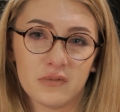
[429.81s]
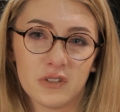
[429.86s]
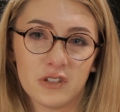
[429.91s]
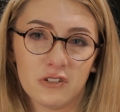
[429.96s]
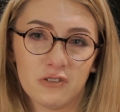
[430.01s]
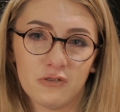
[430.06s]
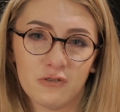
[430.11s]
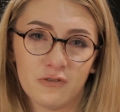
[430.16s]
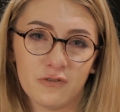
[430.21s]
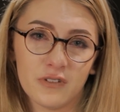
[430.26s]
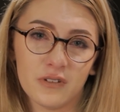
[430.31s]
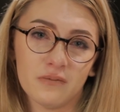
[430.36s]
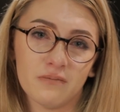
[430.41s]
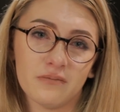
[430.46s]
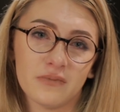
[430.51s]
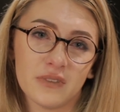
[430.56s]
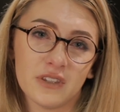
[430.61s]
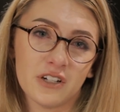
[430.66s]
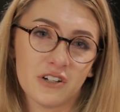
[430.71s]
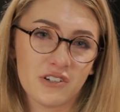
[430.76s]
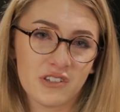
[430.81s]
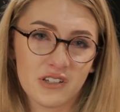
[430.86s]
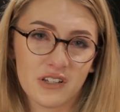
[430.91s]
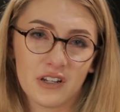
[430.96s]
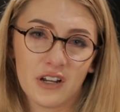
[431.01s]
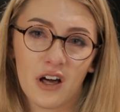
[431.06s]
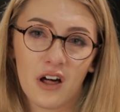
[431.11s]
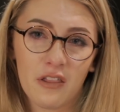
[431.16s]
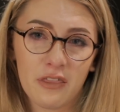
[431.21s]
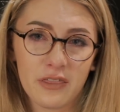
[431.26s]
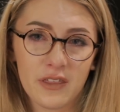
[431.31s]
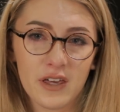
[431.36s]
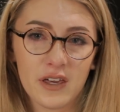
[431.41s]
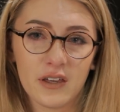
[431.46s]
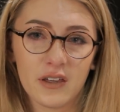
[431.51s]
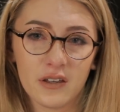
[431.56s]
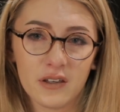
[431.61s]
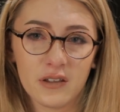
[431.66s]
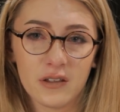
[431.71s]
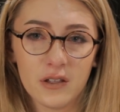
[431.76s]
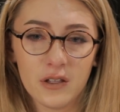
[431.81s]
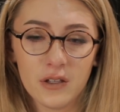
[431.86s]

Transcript: you feel there's nothing.